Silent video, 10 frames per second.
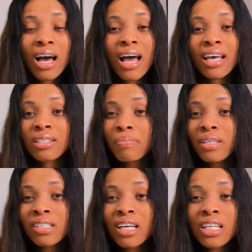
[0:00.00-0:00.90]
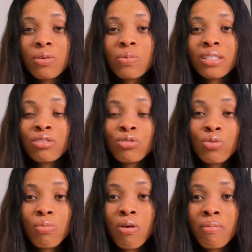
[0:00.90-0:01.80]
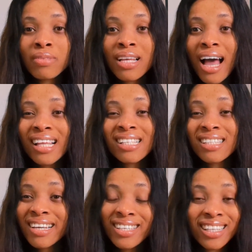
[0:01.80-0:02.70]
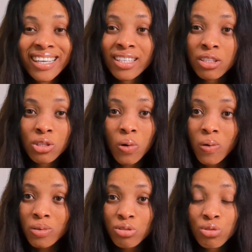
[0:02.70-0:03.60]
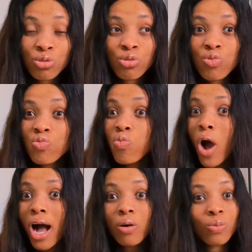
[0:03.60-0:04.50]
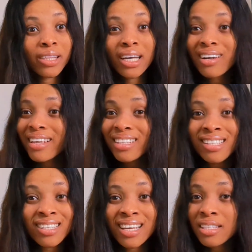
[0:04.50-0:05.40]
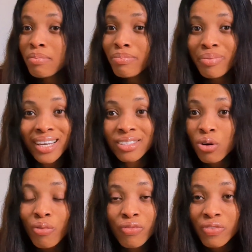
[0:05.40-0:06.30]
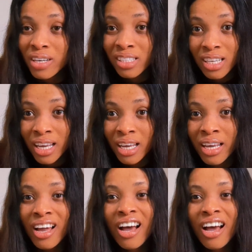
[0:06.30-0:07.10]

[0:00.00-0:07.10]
especially with new moms and staying indoors throughout without getting any breath of fresh air